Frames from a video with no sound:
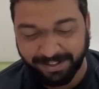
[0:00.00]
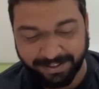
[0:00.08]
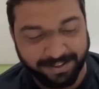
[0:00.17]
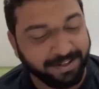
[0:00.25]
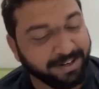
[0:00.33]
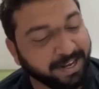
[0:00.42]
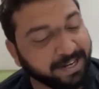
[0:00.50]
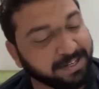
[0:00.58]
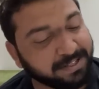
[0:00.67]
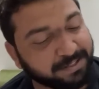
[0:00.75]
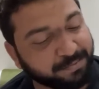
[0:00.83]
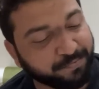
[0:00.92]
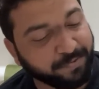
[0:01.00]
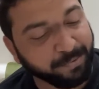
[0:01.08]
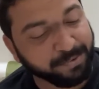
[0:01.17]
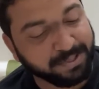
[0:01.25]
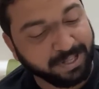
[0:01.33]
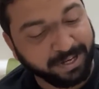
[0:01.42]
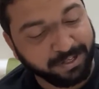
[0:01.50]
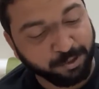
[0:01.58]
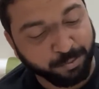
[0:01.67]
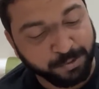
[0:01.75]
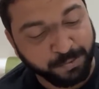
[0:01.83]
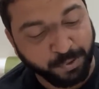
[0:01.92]
There are lines, famous lines
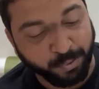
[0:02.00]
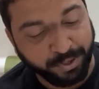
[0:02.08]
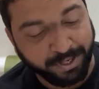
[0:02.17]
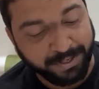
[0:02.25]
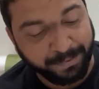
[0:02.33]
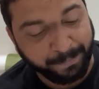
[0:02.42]
you must be knowing.